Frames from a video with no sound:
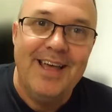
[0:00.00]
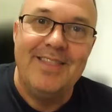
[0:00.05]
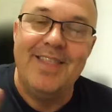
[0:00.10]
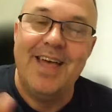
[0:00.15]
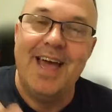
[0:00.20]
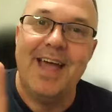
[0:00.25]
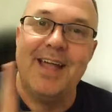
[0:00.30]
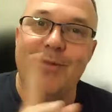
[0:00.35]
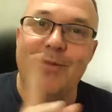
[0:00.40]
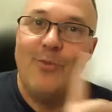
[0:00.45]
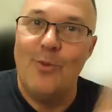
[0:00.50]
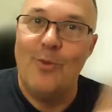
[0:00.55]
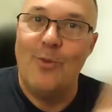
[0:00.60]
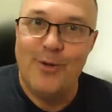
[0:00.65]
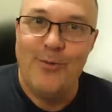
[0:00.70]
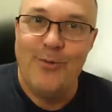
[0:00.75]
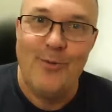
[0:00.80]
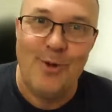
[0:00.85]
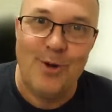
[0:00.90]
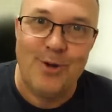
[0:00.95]
than what
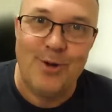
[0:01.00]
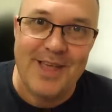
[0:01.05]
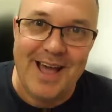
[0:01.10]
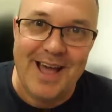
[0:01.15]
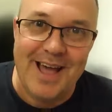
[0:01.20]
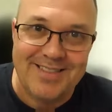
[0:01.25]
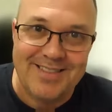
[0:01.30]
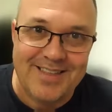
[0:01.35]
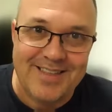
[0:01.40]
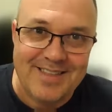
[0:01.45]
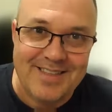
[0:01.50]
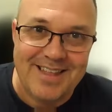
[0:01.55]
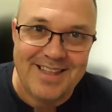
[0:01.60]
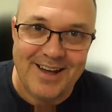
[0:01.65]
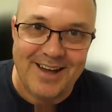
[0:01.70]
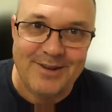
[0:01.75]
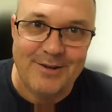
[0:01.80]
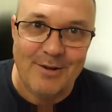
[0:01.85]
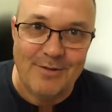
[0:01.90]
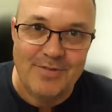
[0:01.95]
it was at the
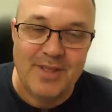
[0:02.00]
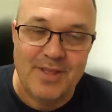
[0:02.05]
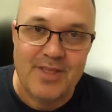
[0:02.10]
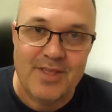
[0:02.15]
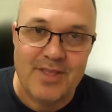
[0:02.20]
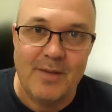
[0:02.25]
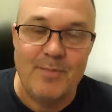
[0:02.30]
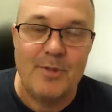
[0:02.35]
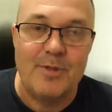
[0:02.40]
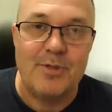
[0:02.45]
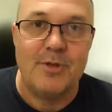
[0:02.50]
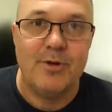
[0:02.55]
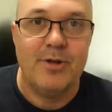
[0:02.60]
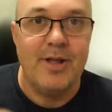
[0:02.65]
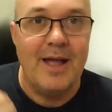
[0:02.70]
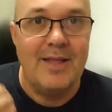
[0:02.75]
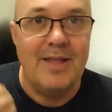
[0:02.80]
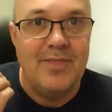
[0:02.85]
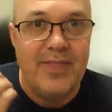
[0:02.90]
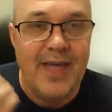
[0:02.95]
start of this
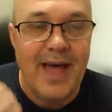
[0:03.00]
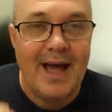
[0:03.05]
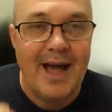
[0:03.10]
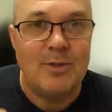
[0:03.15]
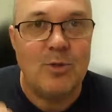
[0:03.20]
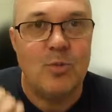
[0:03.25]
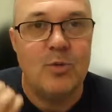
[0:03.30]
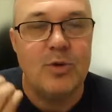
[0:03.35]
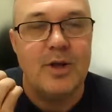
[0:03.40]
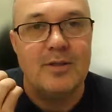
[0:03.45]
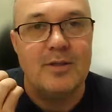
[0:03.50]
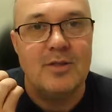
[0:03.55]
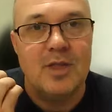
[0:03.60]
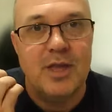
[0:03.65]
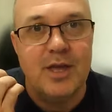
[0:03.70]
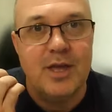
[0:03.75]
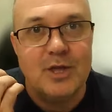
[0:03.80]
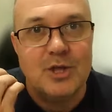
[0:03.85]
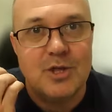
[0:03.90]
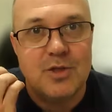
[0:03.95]
episode. And that's what I
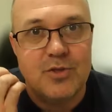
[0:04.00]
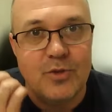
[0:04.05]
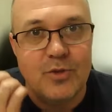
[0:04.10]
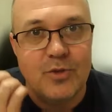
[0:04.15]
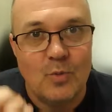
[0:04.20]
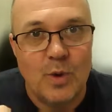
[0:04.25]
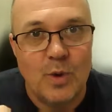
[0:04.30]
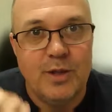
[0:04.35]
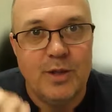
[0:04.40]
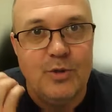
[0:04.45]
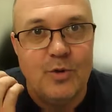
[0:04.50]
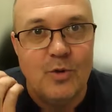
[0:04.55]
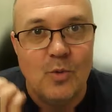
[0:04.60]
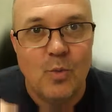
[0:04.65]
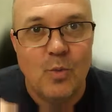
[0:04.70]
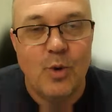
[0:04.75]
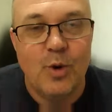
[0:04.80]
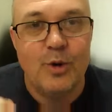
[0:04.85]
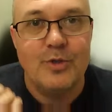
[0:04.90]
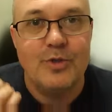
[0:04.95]
teach is the win your
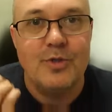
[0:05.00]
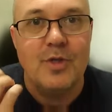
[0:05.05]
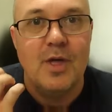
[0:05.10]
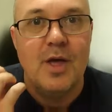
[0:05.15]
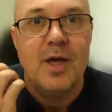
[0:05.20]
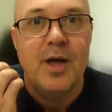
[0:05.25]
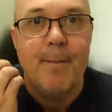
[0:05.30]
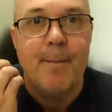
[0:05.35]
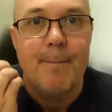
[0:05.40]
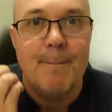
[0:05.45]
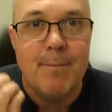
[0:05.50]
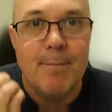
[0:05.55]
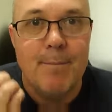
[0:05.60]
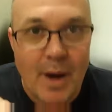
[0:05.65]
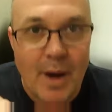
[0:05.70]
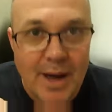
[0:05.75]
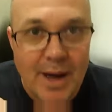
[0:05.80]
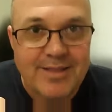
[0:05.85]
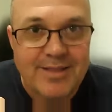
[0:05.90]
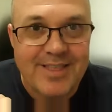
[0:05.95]
worth
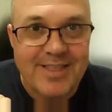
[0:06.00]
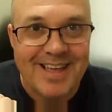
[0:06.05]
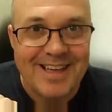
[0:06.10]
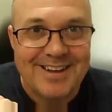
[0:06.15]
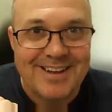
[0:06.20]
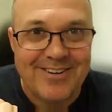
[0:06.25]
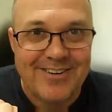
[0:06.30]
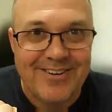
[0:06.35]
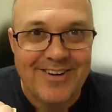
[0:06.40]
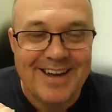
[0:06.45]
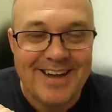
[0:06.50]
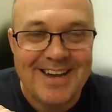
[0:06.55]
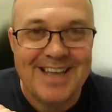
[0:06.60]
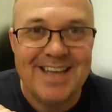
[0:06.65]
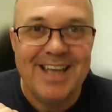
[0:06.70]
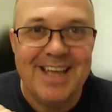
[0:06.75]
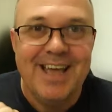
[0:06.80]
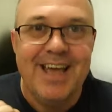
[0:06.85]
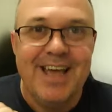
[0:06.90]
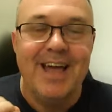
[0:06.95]
mindset. All
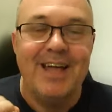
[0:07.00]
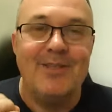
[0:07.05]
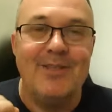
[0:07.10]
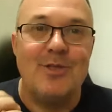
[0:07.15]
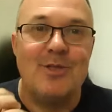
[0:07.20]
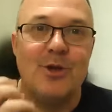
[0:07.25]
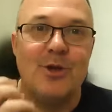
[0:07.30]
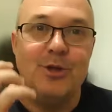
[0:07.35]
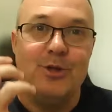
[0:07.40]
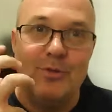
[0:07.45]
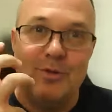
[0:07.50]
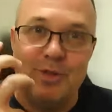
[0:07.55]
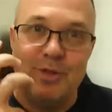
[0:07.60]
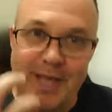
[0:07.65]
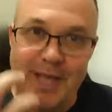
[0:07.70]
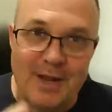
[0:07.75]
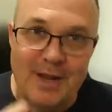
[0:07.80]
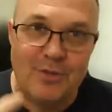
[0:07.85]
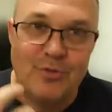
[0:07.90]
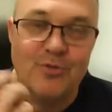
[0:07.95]
righty. And so you
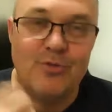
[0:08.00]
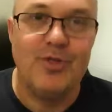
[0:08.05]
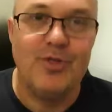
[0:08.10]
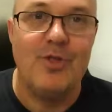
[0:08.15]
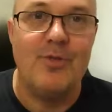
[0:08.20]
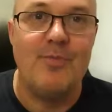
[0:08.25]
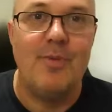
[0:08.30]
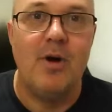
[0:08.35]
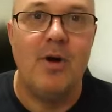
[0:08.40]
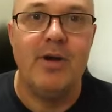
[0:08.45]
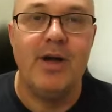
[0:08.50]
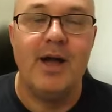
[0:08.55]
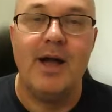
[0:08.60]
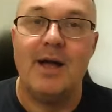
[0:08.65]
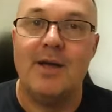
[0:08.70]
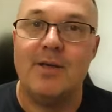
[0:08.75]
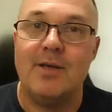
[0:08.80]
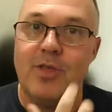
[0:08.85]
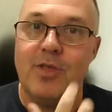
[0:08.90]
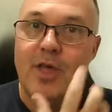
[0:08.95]
get it through this
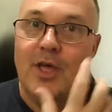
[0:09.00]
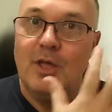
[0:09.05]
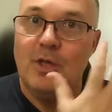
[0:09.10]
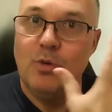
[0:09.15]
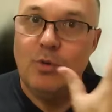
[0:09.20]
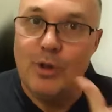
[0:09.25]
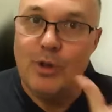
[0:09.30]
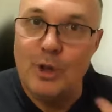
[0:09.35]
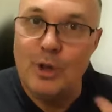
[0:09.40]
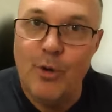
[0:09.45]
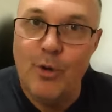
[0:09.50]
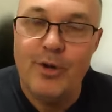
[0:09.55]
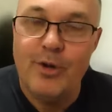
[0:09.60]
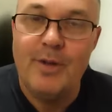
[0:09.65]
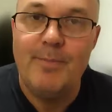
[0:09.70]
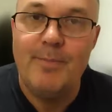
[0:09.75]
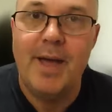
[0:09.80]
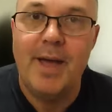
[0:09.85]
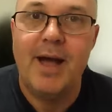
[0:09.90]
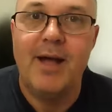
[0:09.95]
podcast. You'll learn
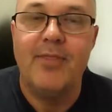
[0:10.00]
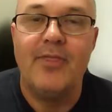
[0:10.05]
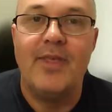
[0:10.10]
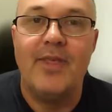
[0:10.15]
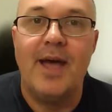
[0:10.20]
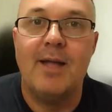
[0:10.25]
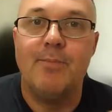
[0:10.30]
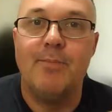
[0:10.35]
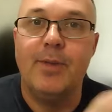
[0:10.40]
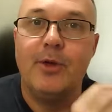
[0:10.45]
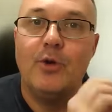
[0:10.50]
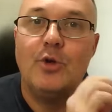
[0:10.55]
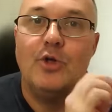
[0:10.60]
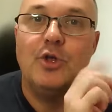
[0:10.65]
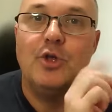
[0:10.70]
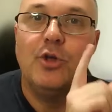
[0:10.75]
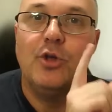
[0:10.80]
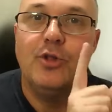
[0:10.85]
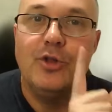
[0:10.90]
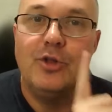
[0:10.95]
about that because
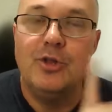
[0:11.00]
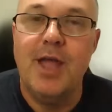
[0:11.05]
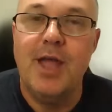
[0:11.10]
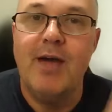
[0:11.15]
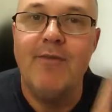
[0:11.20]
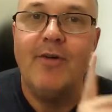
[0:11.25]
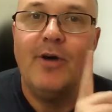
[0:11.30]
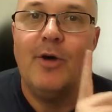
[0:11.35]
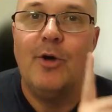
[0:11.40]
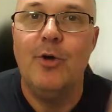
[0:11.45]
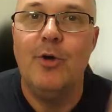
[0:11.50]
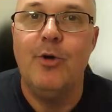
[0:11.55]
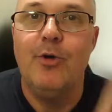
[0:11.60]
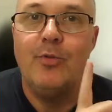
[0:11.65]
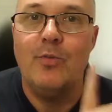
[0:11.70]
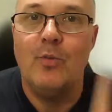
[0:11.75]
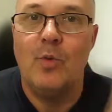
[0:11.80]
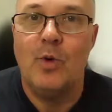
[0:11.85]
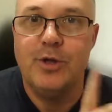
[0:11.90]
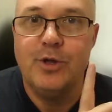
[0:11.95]
you never
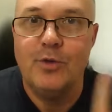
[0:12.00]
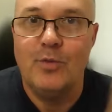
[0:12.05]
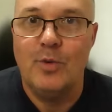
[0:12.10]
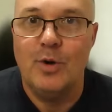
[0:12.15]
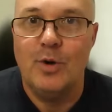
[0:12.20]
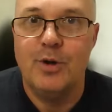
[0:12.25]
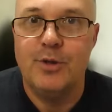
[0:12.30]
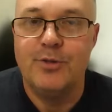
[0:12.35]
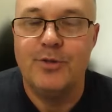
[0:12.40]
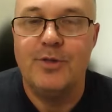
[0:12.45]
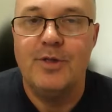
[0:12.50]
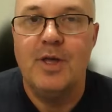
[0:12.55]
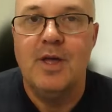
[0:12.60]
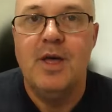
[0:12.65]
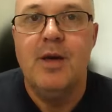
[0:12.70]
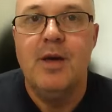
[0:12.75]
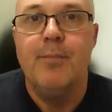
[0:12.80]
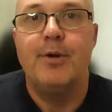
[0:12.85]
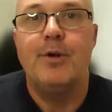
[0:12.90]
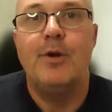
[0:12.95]
earn what you're worth,
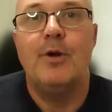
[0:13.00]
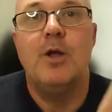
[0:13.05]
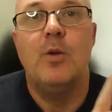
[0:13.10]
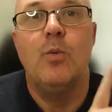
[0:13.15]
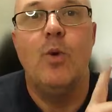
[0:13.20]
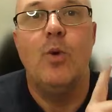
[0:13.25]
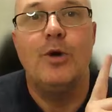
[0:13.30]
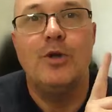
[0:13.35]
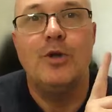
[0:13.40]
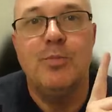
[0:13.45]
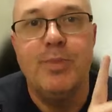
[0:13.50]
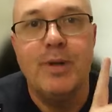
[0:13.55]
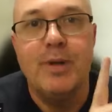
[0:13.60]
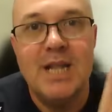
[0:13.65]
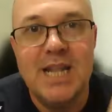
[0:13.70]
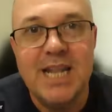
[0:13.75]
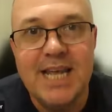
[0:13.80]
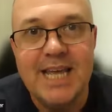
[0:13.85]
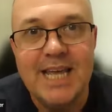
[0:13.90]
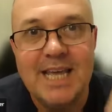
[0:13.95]
but only what you
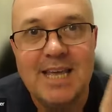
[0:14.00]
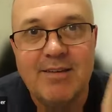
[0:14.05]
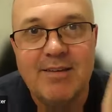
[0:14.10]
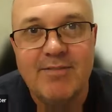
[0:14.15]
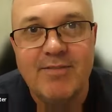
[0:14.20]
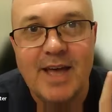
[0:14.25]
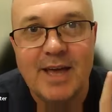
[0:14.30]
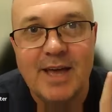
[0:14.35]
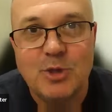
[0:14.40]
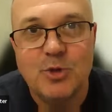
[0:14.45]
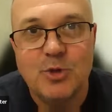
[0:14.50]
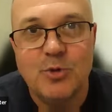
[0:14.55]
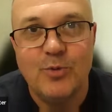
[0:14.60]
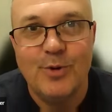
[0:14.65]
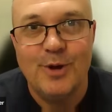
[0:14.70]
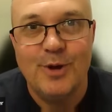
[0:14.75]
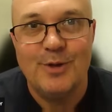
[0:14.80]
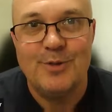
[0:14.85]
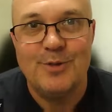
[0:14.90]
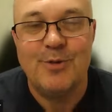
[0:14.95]
believe that you're
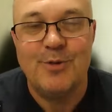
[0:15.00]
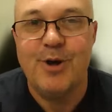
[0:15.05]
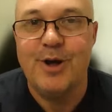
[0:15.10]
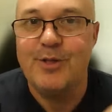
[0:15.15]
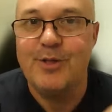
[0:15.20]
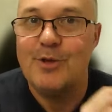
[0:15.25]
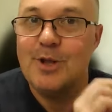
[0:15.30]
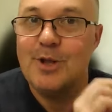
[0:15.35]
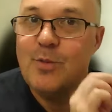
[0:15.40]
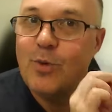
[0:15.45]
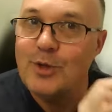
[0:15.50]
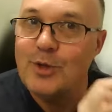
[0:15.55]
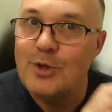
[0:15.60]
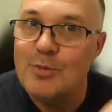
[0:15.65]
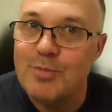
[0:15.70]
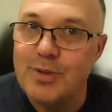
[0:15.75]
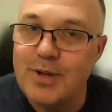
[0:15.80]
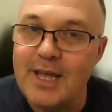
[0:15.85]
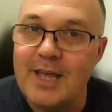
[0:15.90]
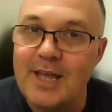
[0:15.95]
worth. All right. It's only what
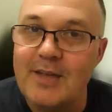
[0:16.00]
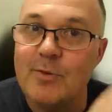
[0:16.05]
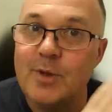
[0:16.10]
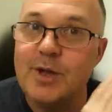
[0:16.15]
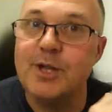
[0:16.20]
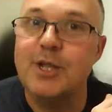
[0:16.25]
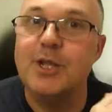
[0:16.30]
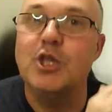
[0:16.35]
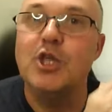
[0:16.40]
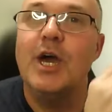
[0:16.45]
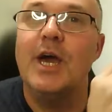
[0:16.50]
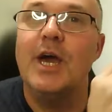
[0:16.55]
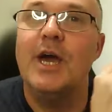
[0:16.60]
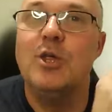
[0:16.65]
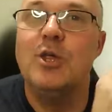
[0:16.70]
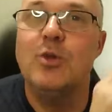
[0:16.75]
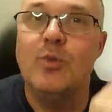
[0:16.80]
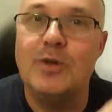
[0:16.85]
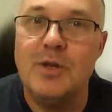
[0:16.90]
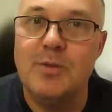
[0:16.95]
you believe. We've got to
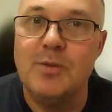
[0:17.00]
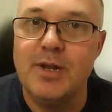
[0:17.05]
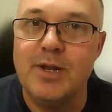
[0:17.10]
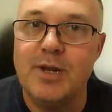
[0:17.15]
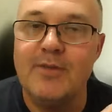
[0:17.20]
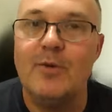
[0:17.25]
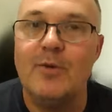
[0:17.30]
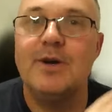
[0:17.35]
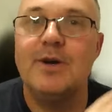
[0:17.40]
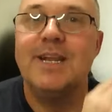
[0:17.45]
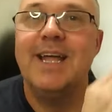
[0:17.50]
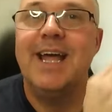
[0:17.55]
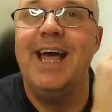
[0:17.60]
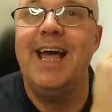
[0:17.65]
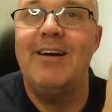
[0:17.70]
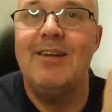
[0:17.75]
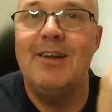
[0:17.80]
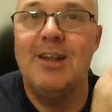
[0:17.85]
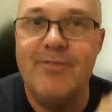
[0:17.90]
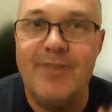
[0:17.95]
change what you believe. We've got to
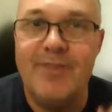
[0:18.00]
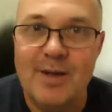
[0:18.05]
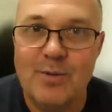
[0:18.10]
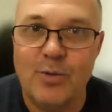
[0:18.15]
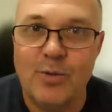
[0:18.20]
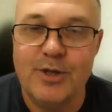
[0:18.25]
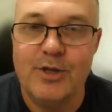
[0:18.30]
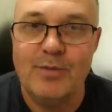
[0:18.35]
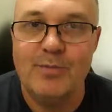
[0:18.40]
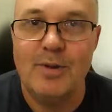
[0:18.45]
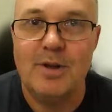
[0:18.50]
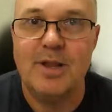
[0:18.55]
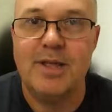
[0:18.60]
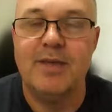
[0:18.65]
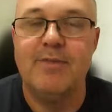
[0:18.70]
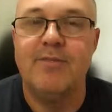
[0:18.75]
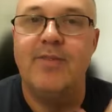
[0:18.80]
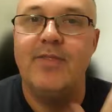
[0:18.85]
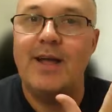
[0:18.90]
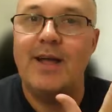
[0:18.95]
elevate what you
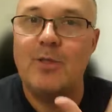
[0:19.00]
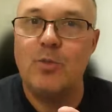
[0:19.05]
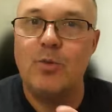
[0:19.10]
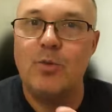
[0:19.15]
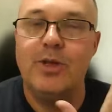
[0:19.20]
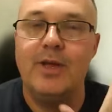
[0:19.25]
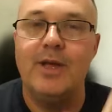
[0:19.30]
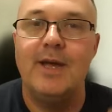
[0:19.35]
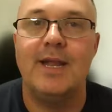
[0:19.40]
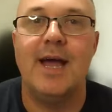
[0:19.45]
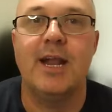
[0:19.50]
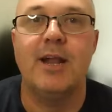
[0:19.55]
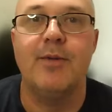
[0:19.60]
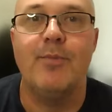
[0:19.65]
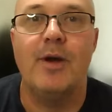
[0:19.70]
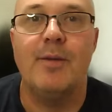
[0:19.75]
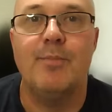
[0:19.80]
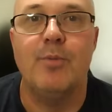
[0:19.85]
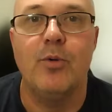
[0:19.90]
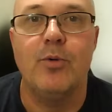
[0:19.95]
believe. And that's what you get out of
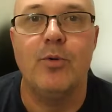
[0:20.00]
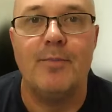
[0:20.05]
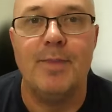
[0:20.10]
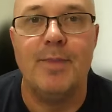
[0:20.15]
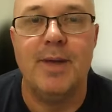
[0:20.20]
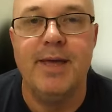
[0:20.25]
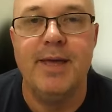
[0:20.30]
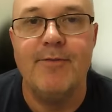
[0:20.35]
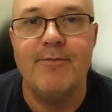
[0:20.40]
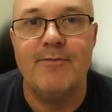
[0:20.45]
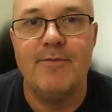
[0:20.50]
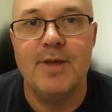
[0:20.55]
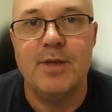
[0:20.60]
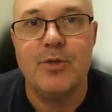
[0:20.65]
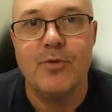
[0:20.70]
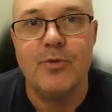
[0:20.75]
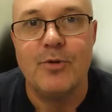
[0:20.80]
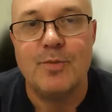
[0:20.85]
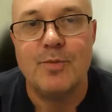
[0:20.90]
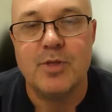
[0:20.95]
my book, the PM Fee
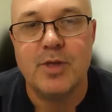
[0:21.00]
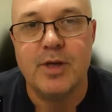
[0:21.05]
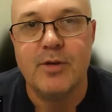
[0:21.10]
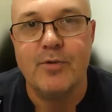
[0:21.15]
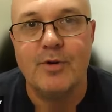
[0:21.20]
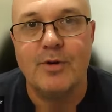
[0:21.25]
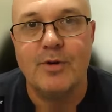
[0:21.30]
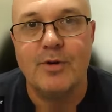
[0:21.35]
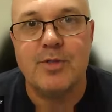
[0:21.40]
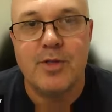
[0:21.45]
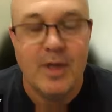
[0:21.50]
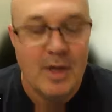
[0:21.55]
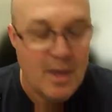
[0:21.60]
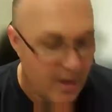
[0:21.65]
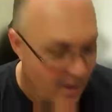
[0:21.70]
Script Secrets.